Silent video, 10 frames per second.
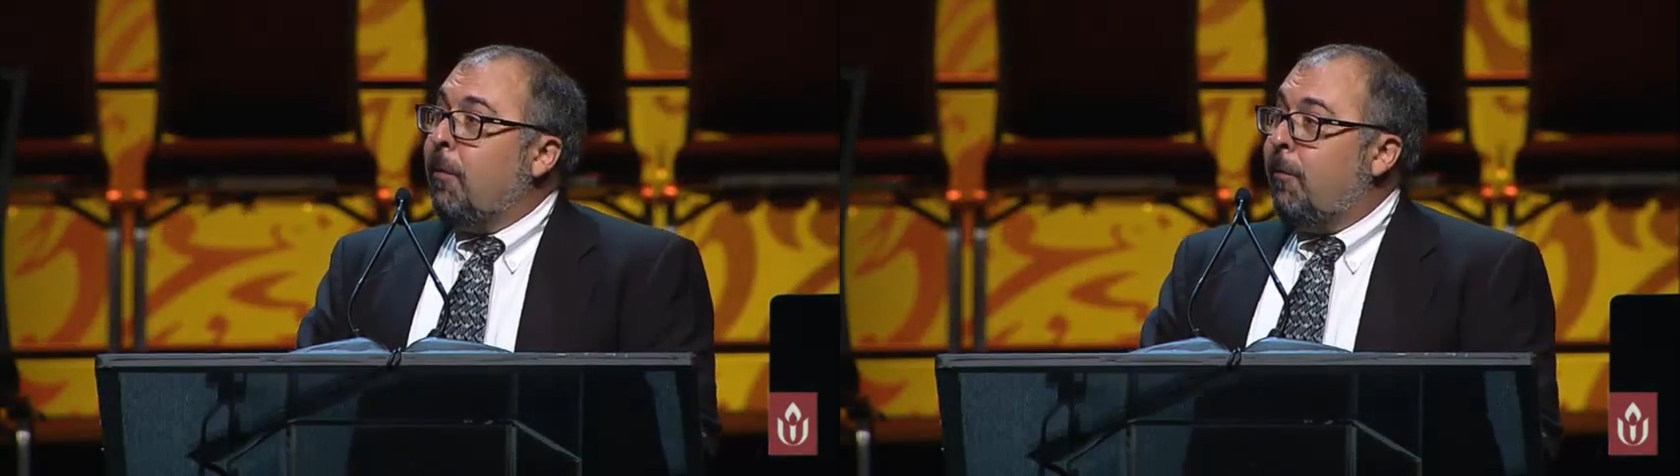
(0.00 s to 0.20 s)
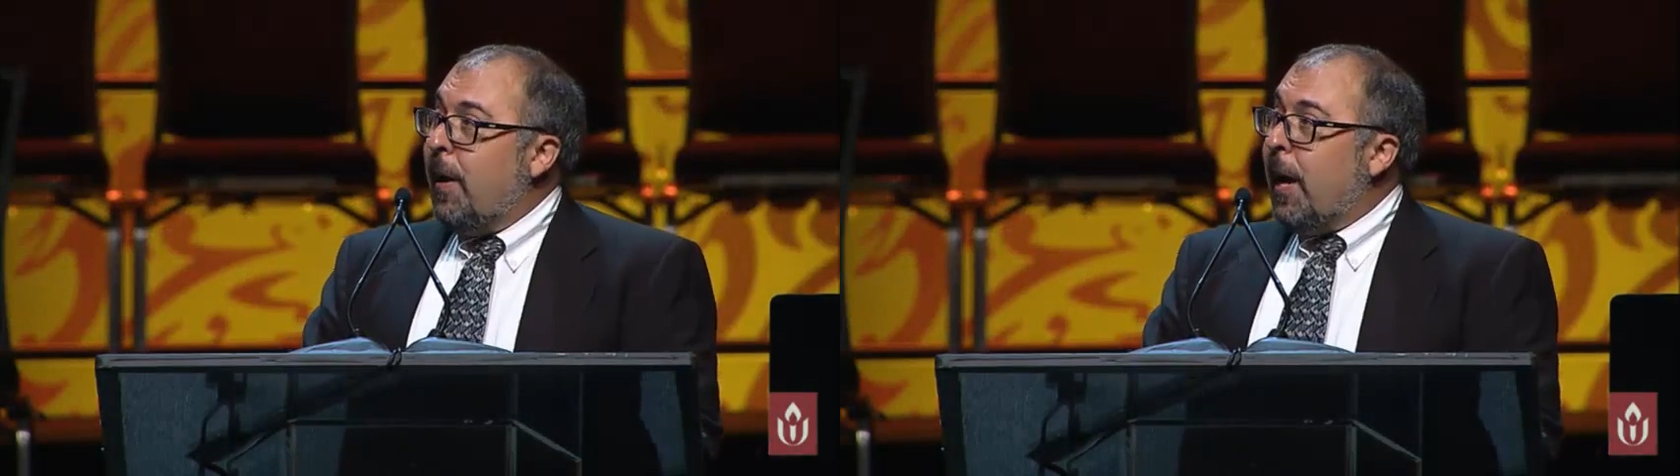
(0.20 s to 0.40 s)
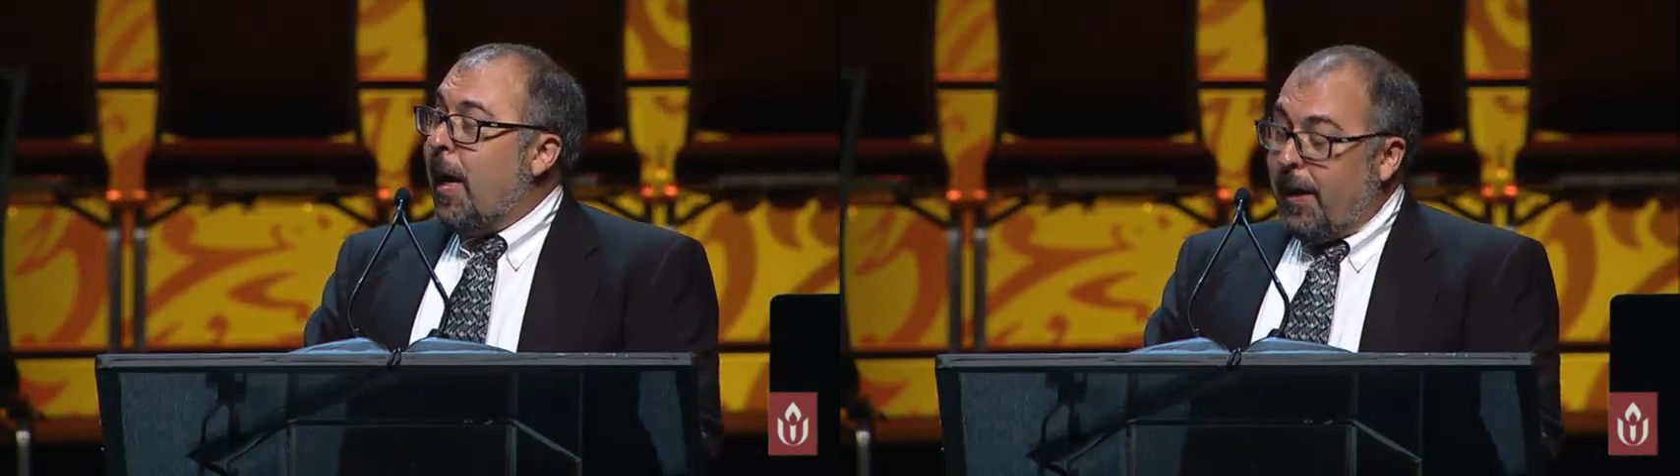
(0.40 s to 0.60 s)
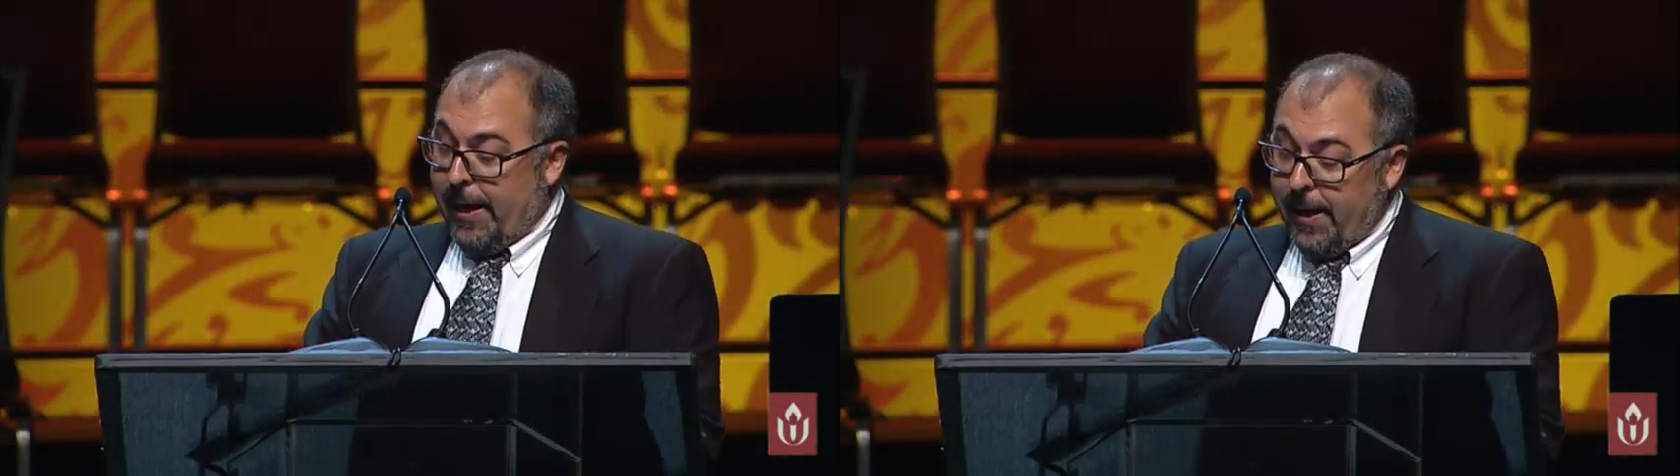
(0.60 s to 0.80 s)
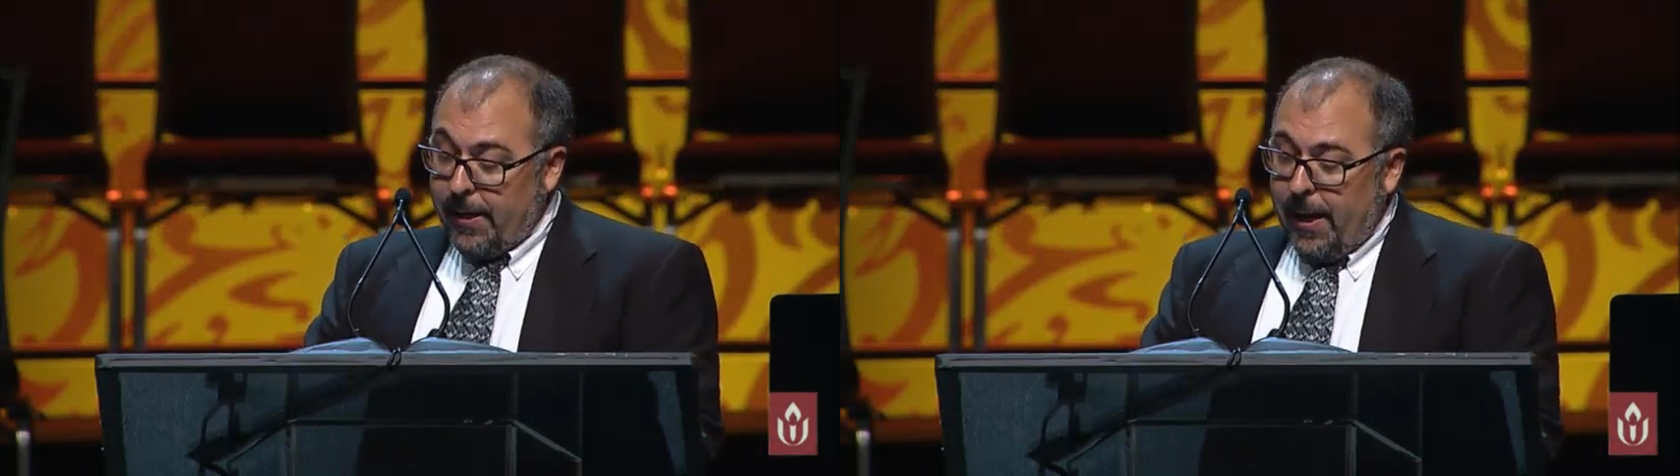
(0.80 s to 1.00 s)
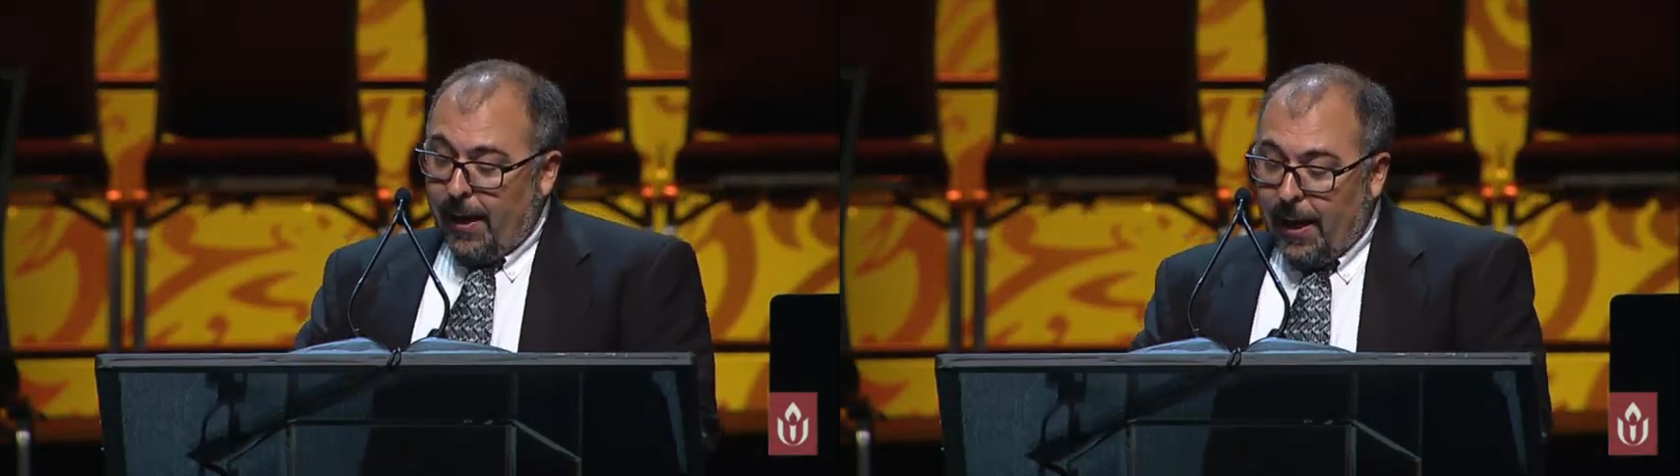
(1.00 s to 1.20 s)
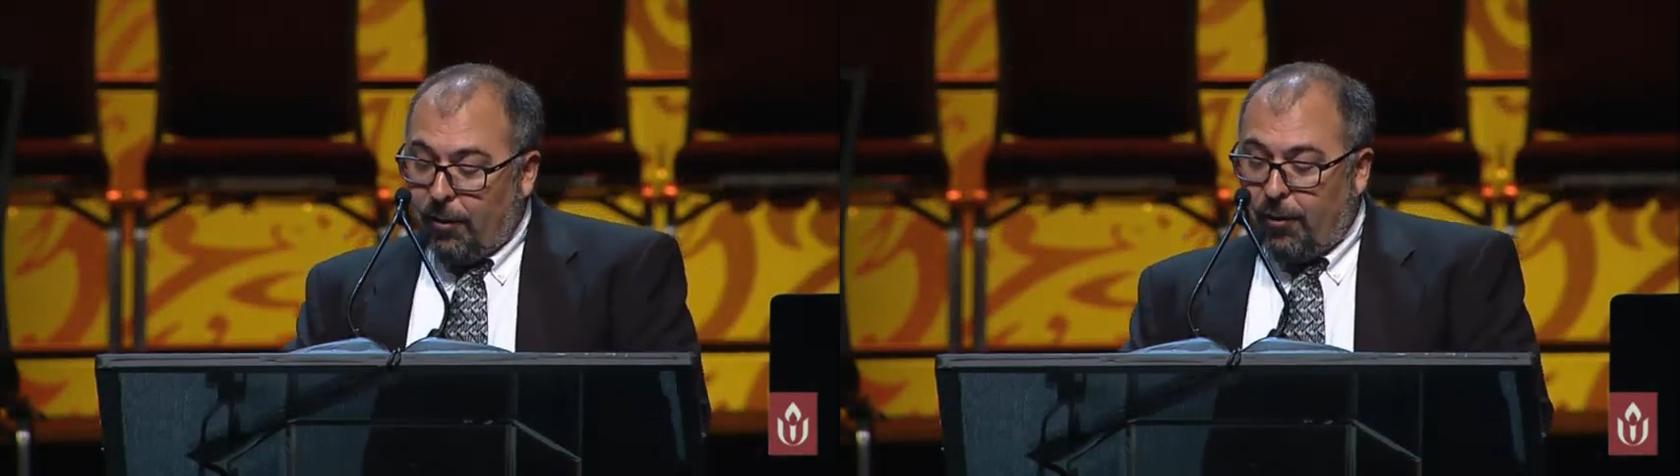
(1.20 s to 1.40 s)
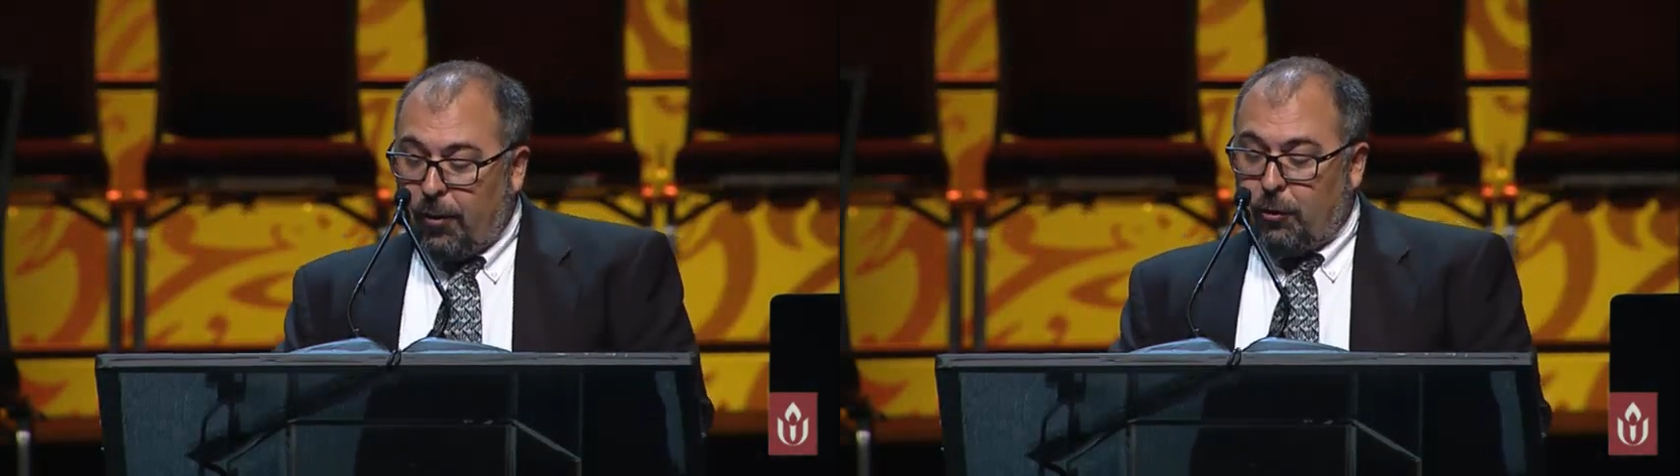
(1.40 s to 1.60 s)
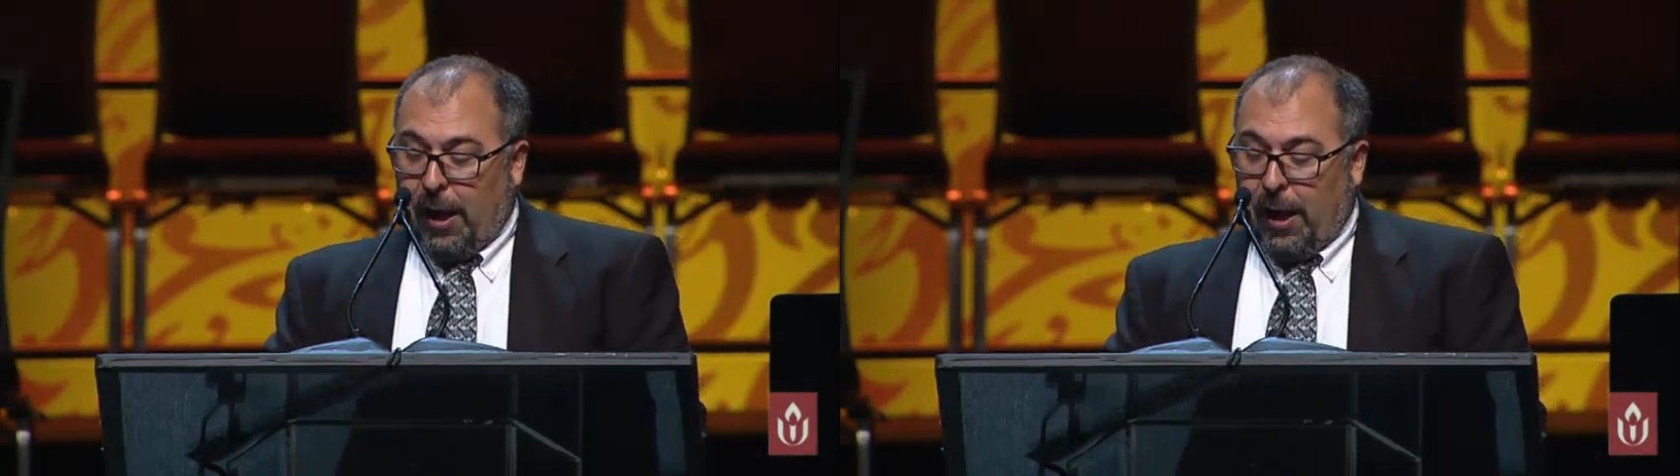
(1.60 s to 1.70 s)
Vita Inge is